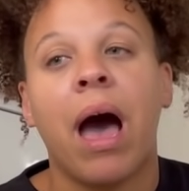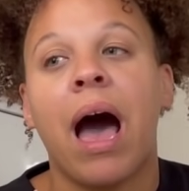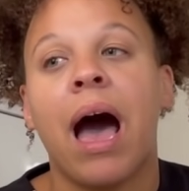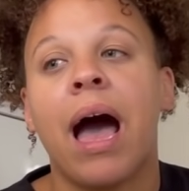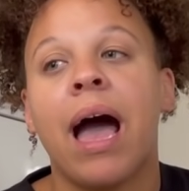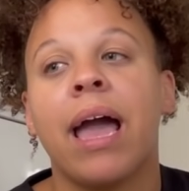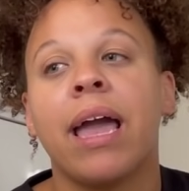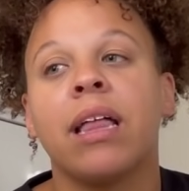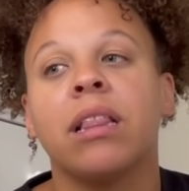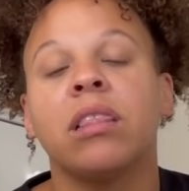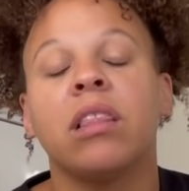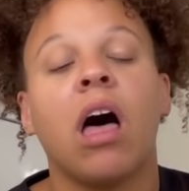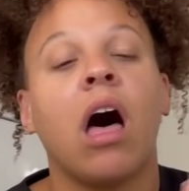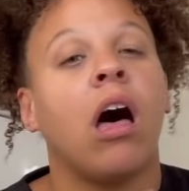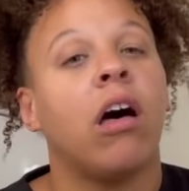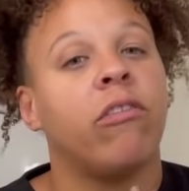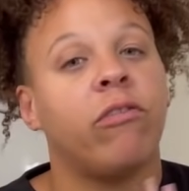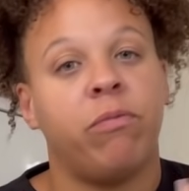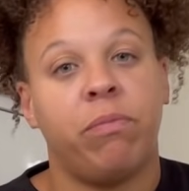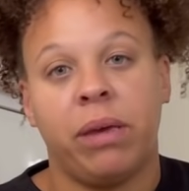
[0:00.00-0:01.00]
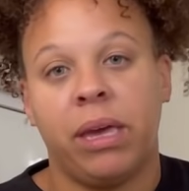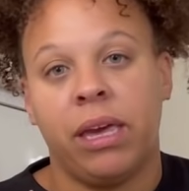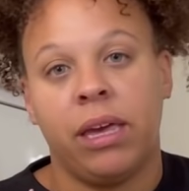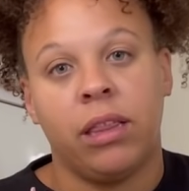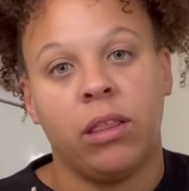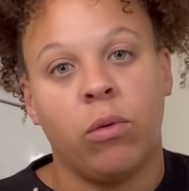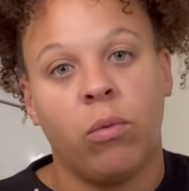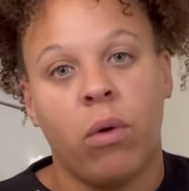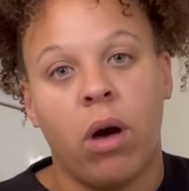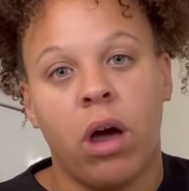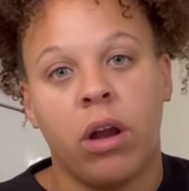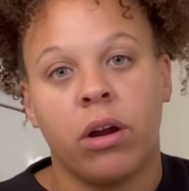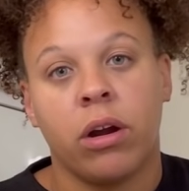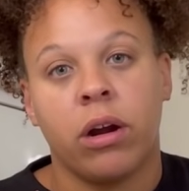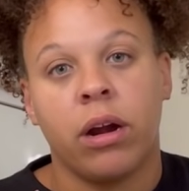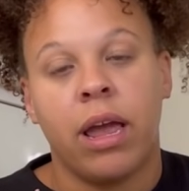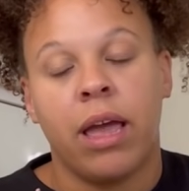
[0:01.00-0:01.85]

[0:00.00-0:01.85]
I love being in the water.